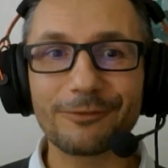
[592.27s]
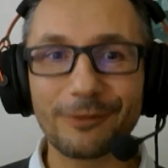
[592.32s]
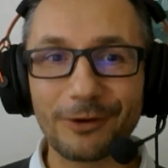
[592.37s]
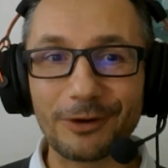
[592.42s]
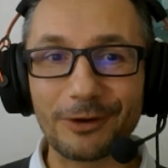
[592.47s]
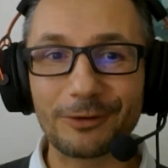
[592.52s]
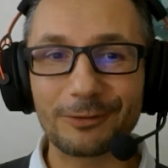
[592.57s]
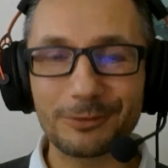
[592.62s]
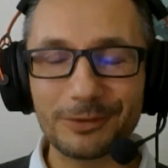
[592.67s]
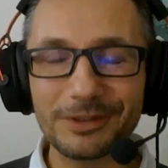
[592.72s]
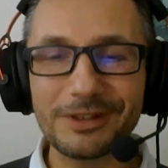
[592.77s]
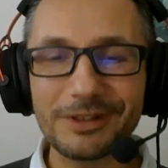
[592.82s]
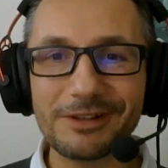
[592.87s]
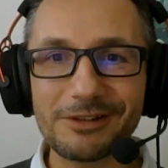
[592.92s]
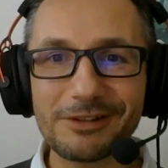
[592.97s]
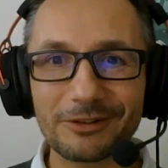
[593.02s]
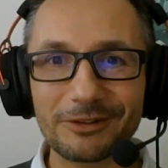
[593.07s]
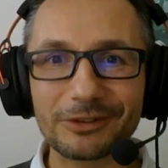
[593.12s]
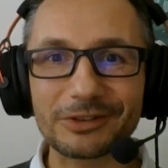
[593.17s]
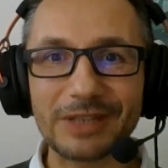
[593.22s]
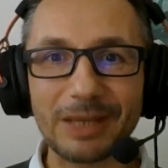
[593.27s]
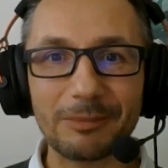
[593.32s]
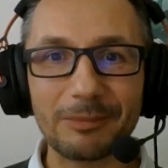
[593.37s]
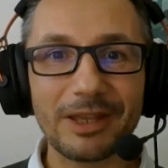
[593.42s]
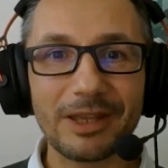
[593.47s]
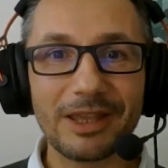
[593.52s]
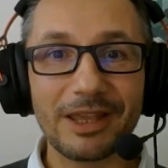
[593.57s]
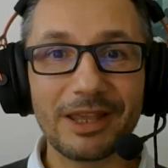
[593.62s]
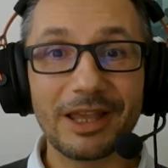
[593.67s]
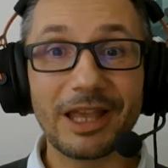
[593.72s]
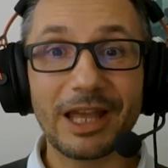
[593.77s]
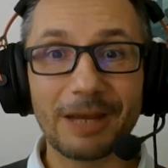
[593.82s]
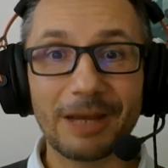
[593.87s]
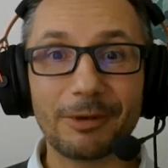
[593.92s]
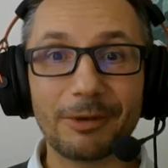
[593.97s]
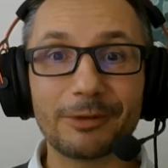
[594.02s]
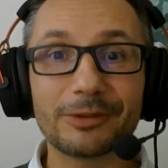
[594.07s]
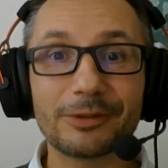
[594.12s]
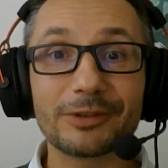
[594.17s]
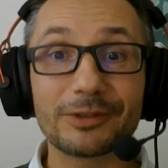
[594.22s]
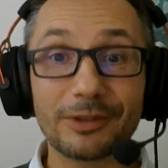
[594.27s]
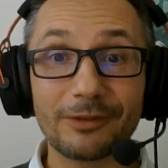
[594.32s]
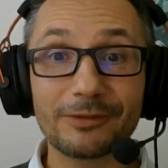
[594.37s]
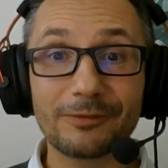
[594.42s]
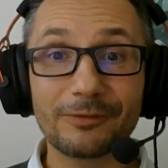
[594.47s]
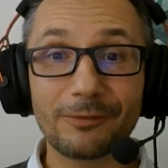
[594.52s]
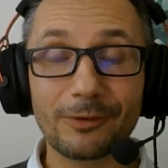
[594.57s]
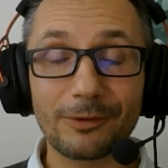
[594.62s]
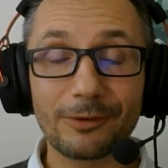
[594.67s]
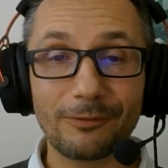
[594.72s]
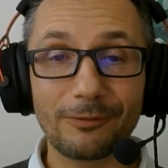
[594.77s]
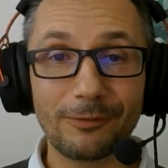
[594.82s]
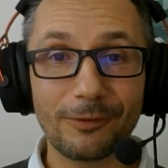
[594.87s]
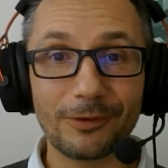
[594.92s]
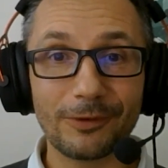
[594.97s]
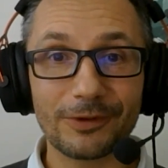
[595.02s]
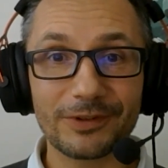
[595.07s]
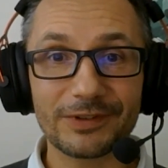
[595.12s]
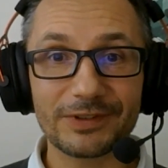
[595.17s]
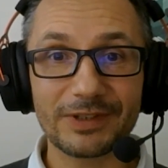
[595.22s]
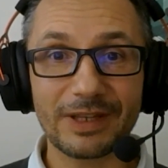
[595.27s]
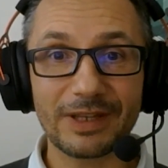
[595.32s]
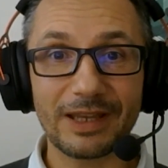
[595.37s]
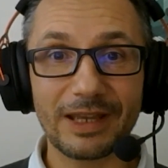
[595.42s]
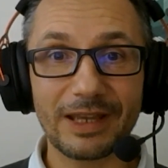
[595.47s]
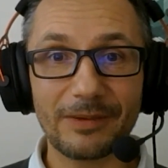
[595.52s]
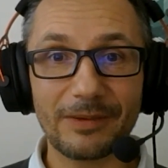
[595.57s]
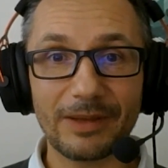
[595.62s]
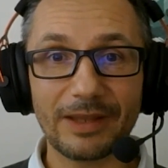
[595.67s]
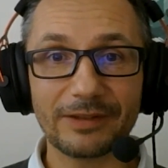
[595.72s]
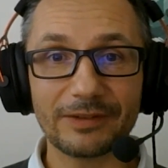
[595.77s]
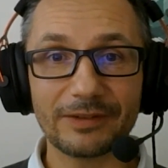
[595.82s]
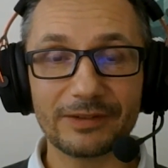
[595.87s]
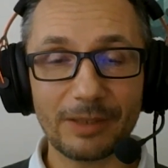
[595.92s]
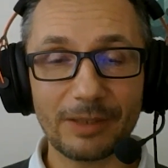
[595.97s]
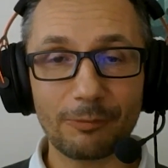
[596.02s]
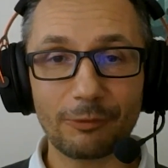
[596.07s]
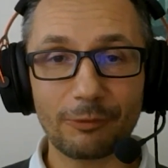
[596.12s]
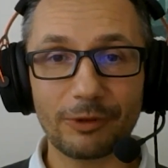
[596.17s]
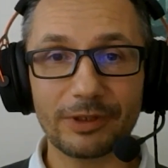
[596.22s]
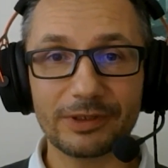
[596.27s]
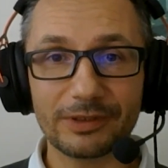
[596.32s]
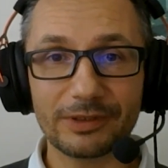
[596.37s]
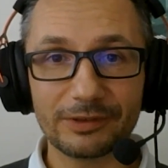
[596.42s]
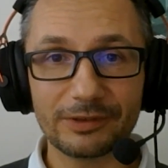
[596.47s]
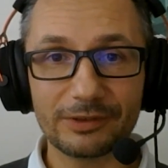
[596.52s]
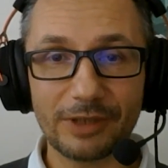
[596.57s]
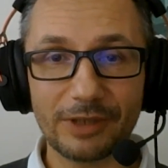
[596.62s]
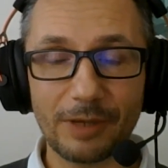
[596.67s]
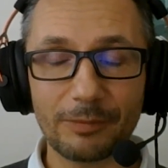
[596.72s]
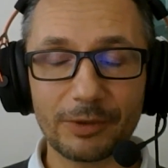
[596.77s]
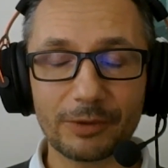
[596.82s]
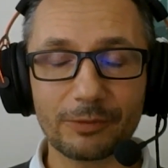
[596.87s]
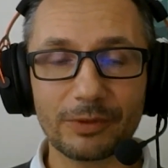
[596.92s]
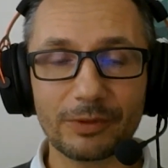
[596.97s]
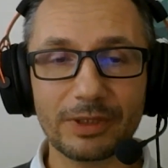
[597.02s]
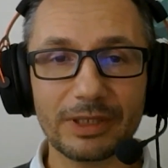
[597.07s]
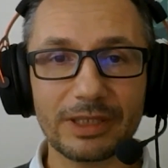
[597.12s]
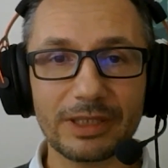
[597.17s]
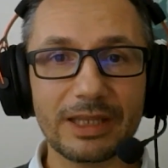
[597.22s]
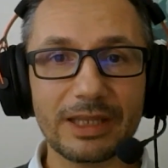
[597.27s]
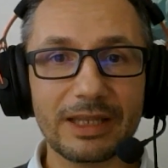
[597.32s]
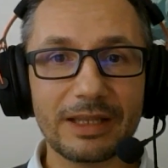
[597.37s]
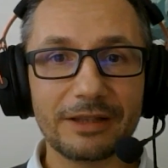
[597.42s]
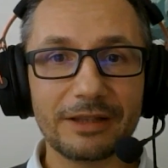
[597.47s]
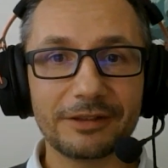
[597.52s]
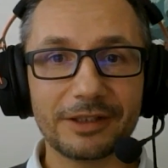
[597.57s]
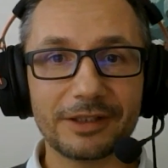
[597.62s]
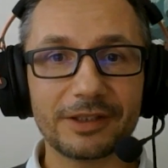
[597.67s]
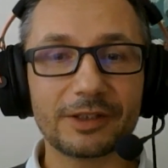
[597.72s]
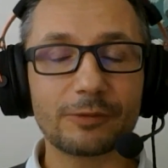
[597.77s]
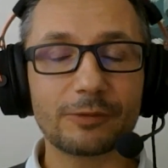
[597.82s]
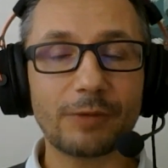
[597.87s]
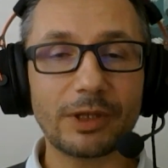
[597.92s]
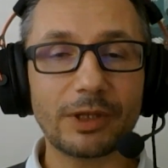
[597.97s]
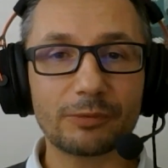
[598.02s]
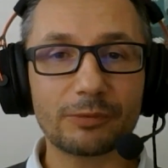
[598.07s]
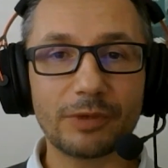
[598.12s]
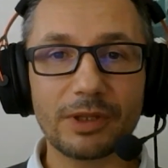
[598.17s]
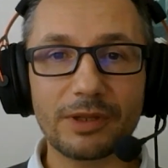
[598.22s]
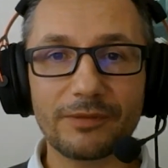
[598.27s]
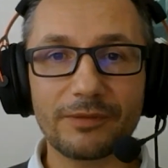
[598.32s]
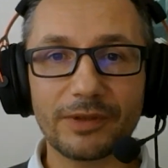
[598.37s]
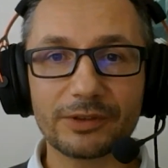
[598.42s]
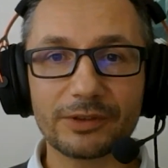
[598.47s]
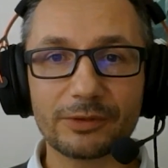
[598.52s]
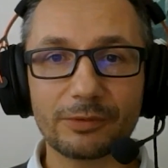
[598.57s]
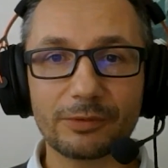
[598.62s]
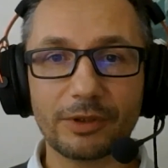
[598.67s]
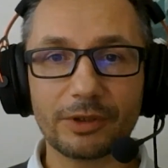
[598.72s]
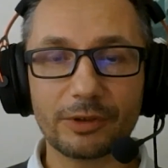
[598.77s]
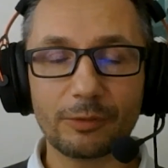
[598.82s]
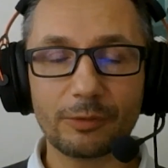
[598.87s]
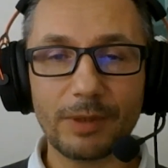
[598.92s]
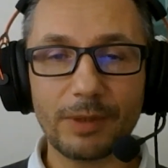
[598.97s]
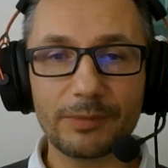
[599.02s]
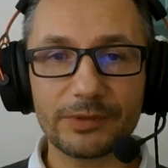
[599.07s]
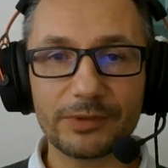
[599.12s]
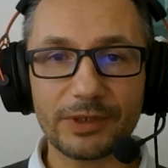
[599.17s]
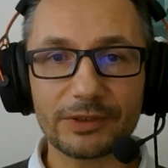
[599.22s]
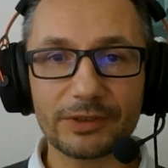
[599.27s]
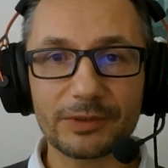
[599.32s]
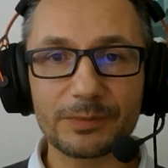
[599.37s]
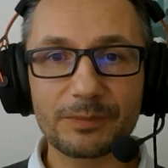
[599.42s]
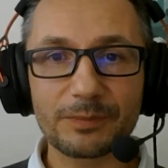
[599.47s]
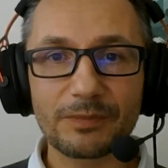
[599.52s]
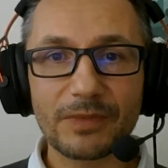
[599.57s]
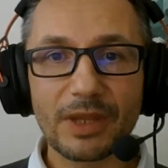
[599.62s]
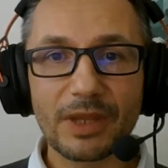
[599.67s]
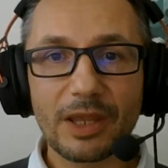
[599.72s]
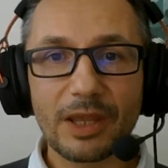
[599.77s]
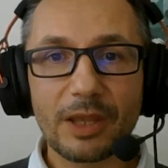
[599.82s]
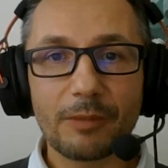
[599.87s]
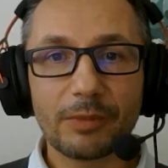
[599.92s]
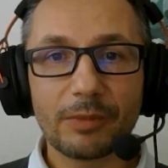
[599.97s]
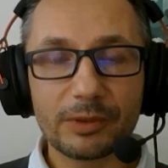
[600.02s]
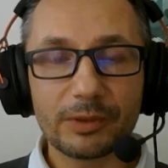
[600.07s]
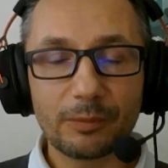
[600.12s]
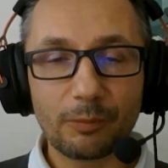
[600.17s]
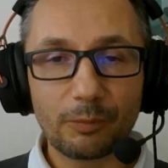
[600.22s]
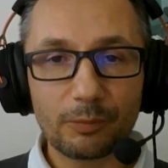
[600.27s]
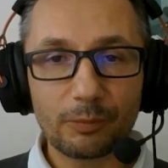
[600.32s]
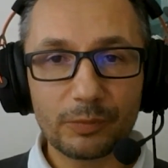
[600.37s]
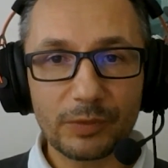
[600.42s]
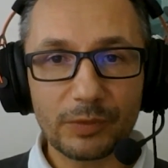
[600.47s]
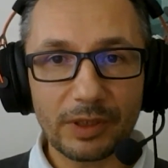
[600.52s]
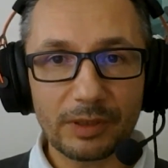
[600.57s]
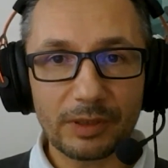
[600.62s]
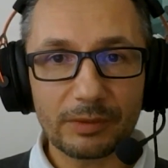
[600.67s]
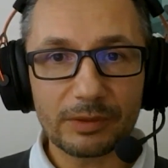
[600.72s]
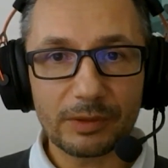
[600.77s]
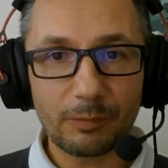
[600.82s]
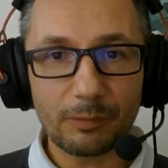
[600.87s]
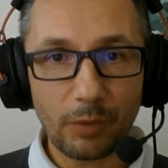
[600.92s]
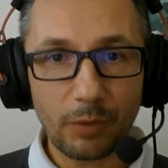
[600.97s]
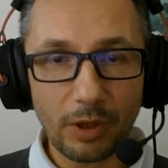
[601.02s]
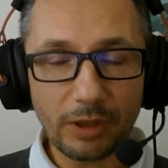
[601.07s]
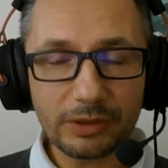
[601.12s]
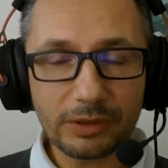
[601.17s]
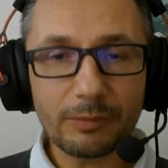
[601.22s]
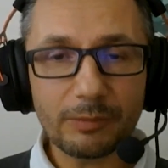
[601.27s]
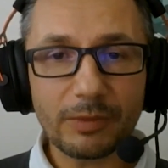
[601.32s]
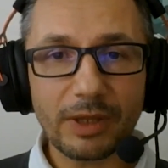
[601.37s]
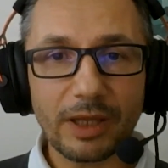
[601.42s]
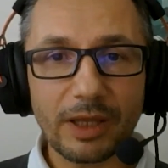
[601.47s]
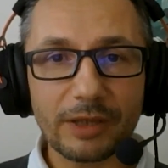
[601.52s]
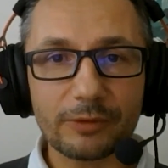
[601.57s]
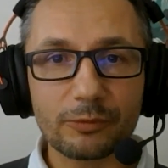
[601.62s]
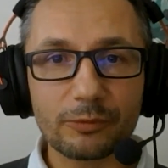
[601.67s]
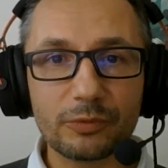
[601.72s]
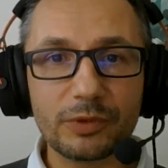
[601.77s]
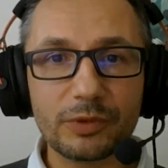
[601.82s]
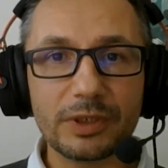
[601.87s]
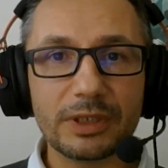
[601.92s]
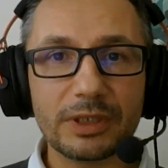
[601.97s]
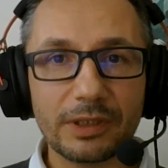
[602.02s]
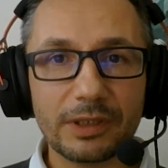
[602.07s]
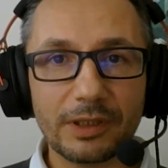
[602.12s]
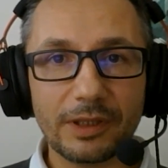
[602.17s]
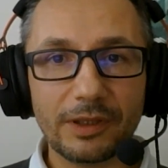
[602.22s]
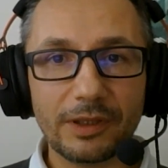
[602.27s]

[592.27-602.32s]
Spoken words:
for a really long time about soft 404s as a separate topic, really, that is quite relevant to a lot of websites. But the bottom line really